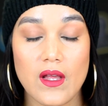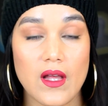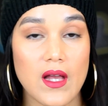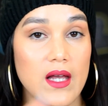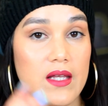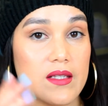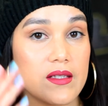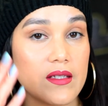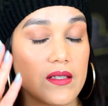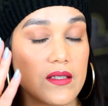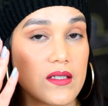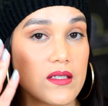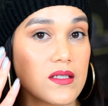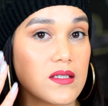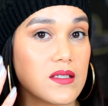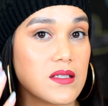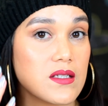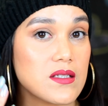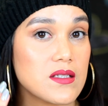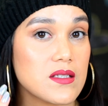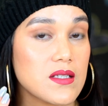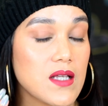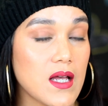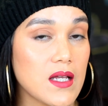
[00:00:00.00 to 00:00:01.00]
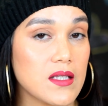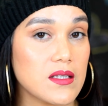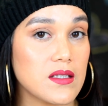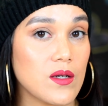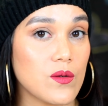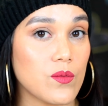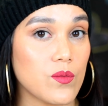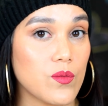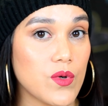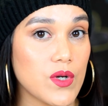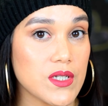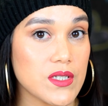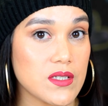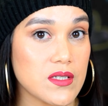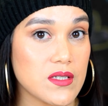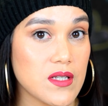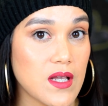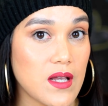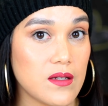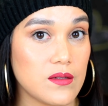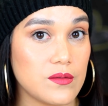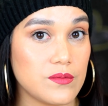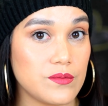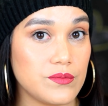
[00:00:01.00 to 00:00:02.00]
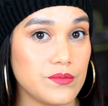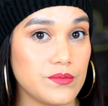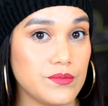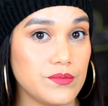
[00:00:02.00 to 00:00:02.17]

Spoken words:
And then this is the side that was set.